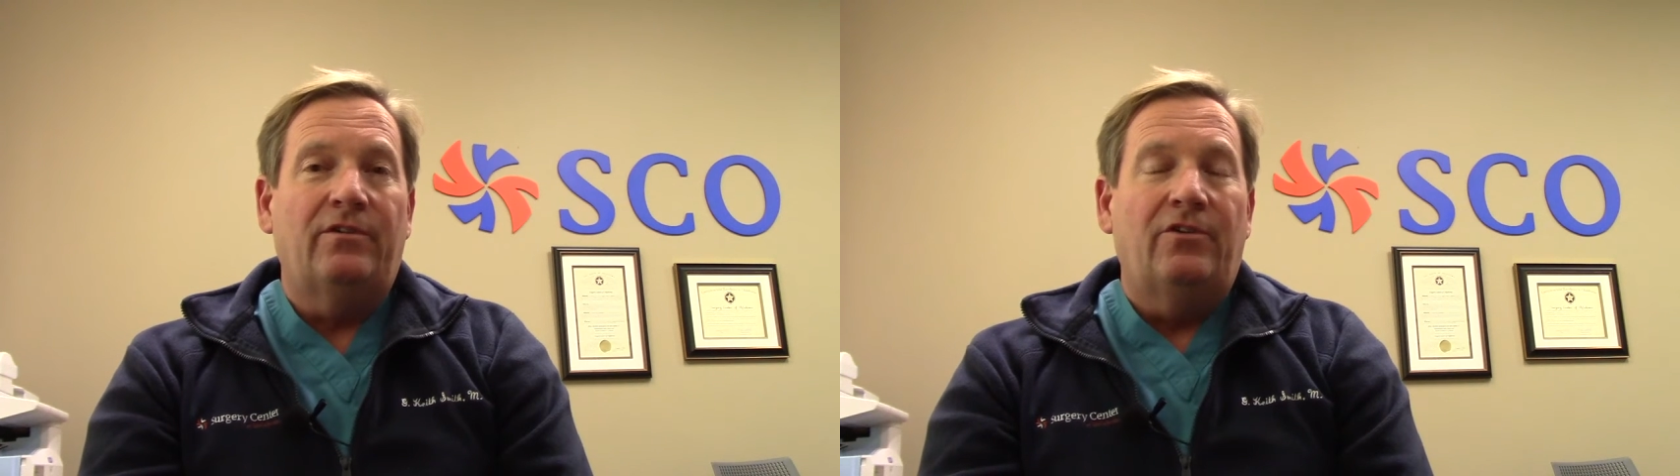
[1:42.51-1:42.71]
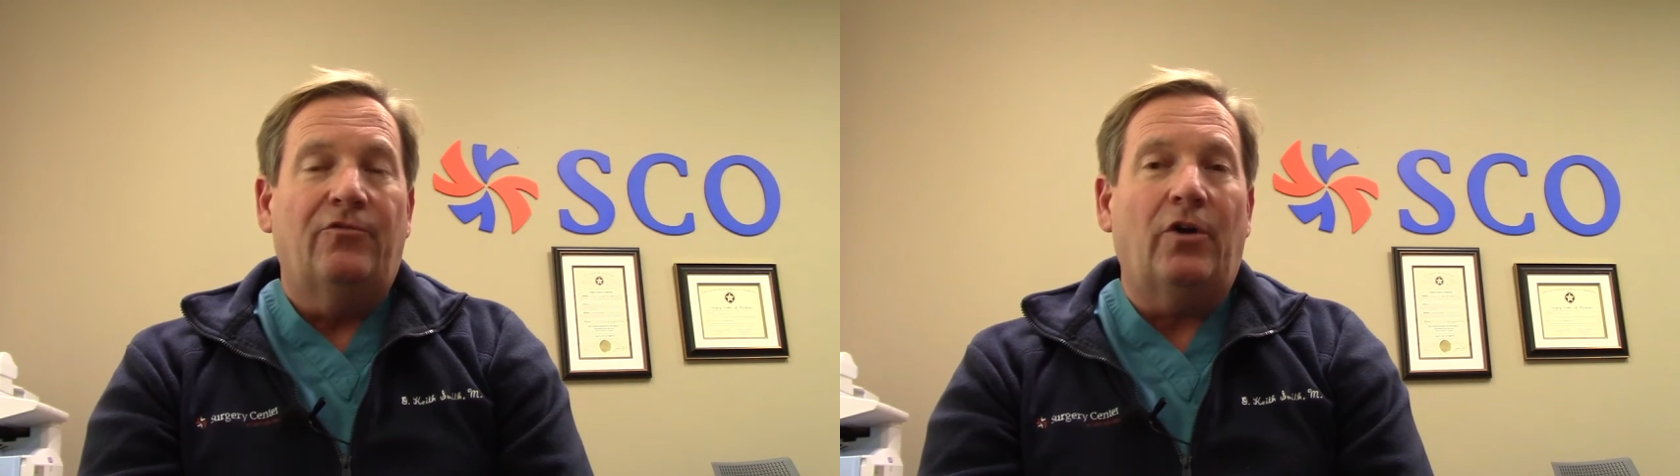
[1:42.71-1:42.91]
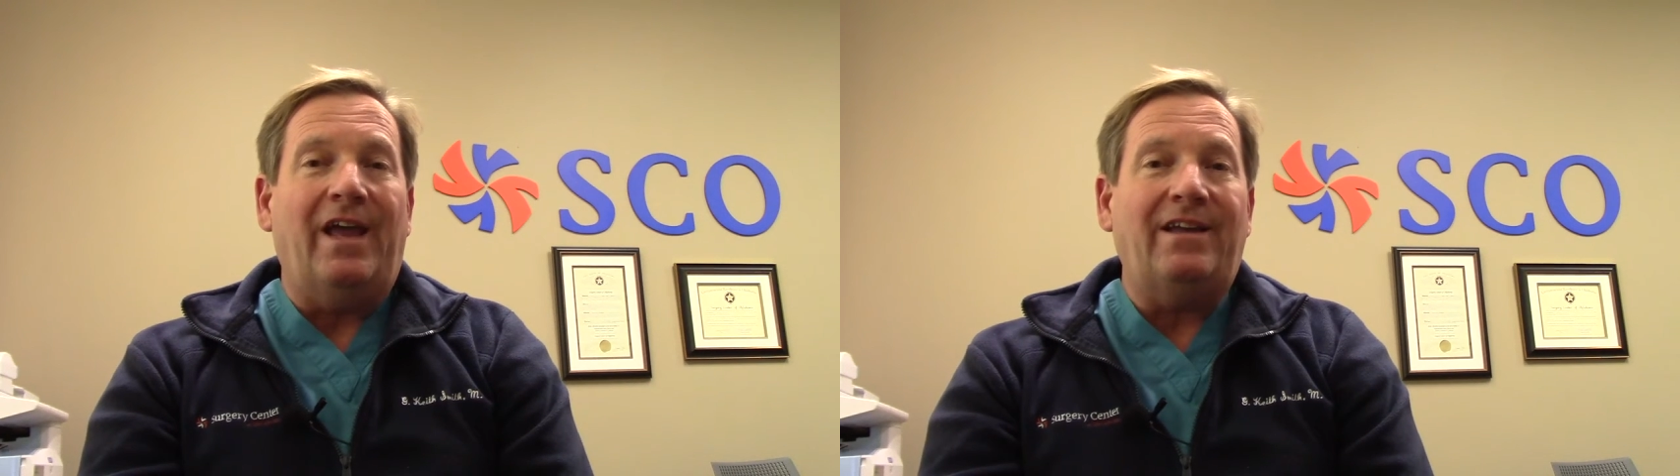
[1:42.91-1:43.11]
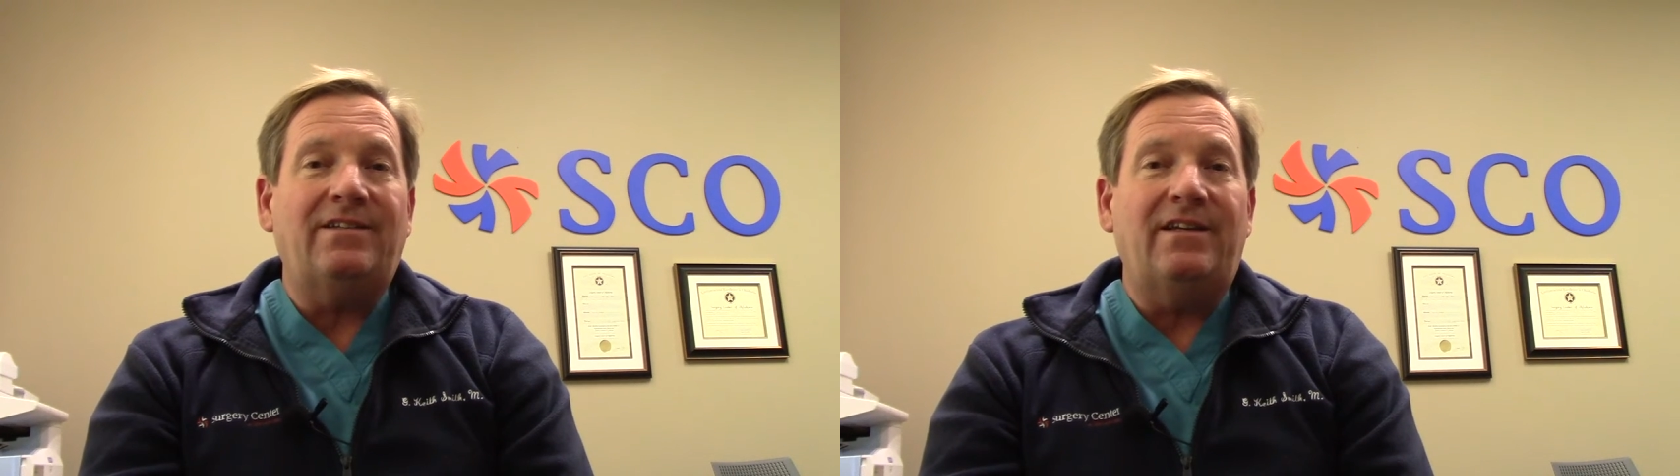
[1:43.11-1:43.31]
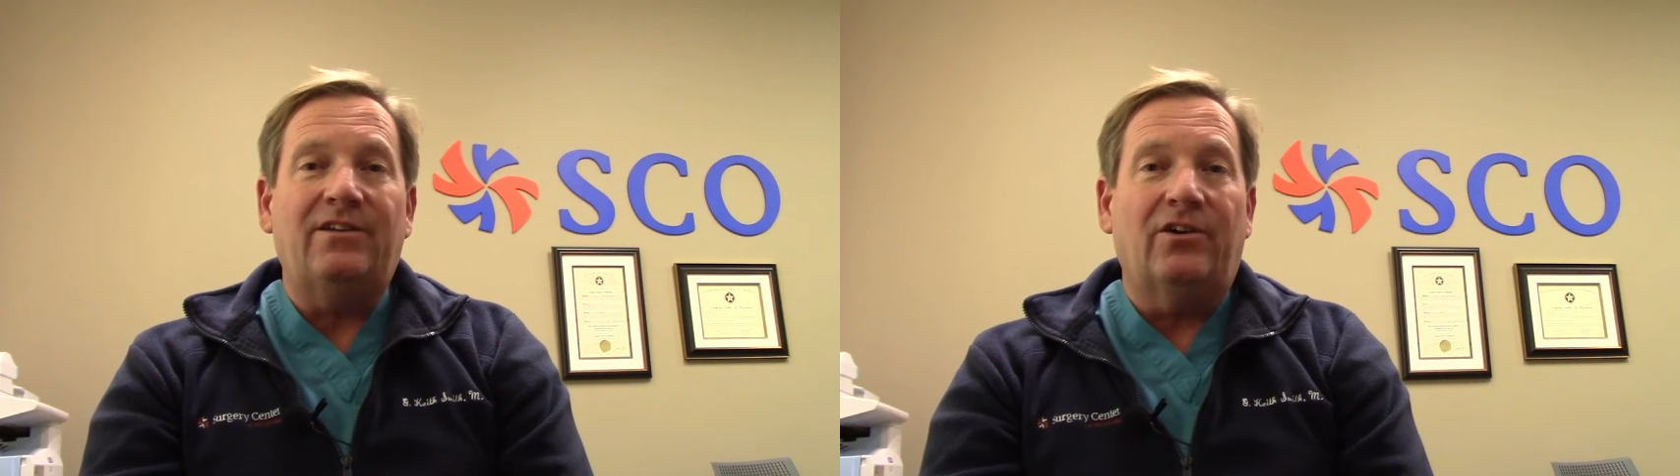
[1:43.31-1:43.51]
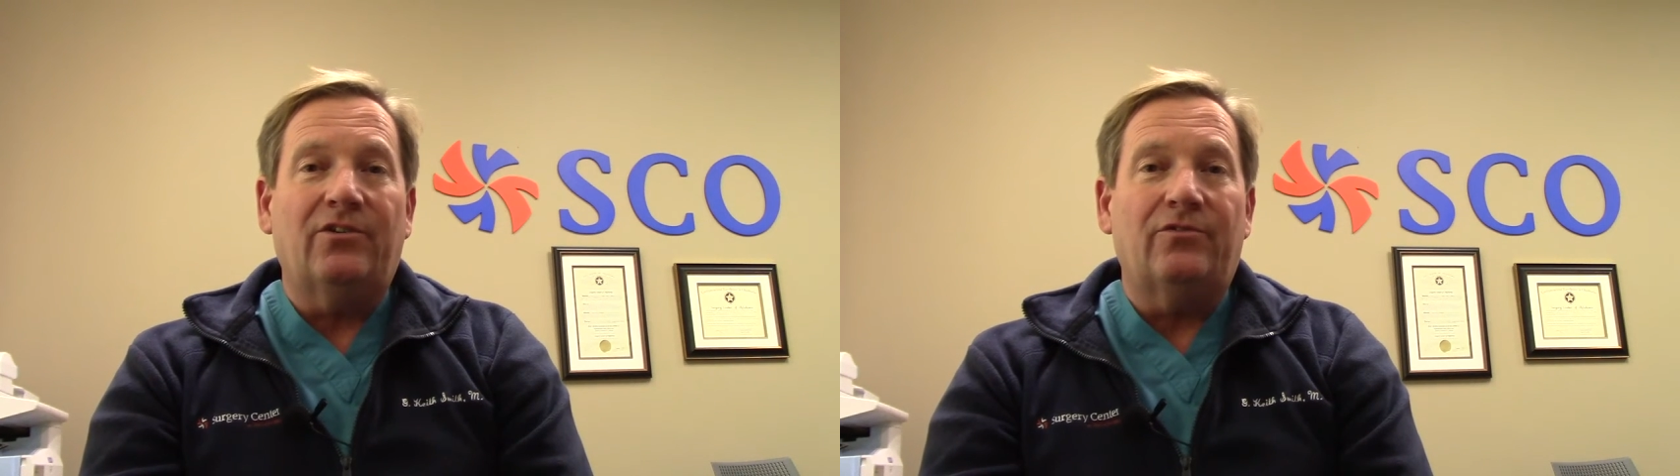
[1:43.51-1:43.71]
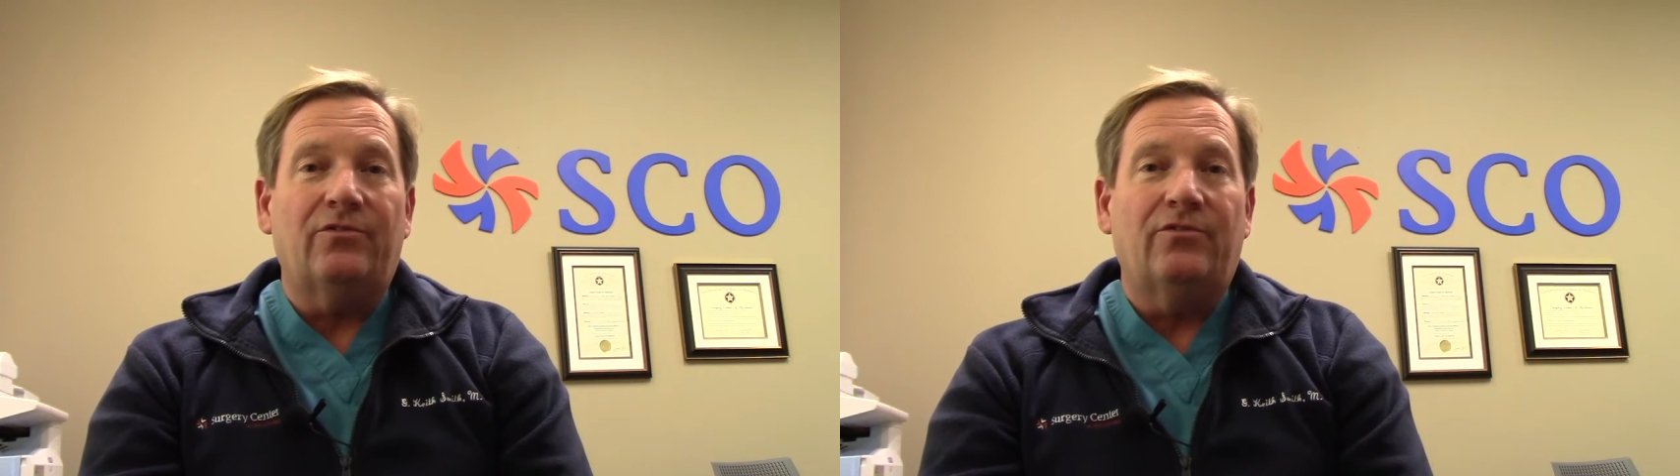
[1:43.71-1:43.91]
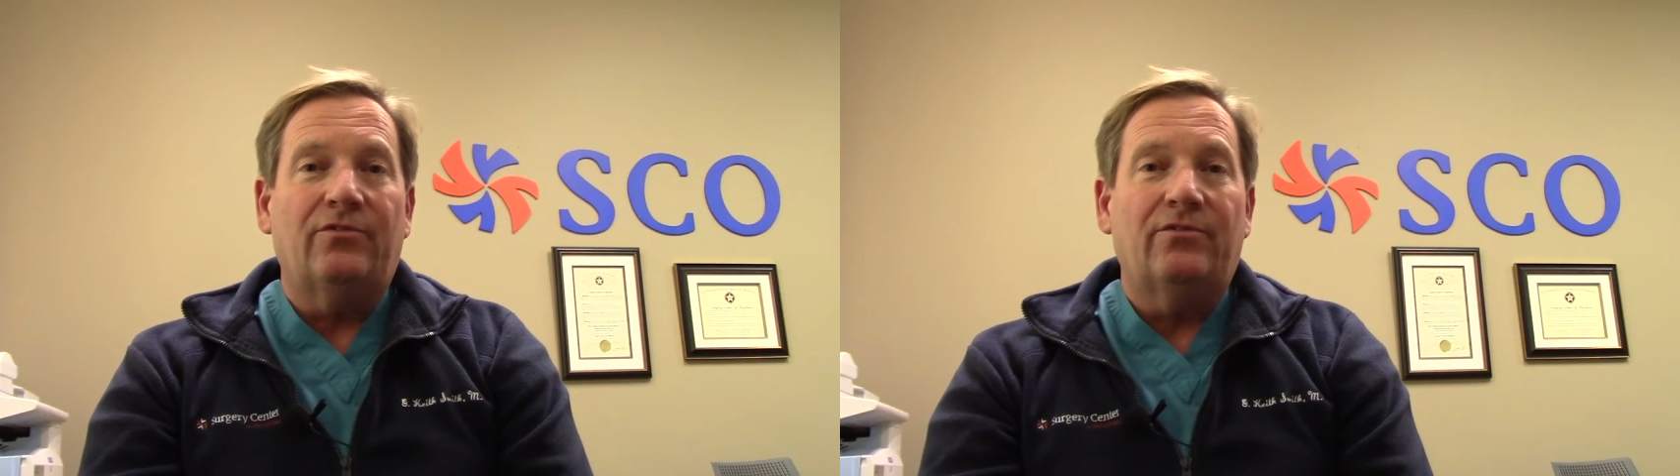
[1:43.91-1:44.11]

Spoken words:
for $18.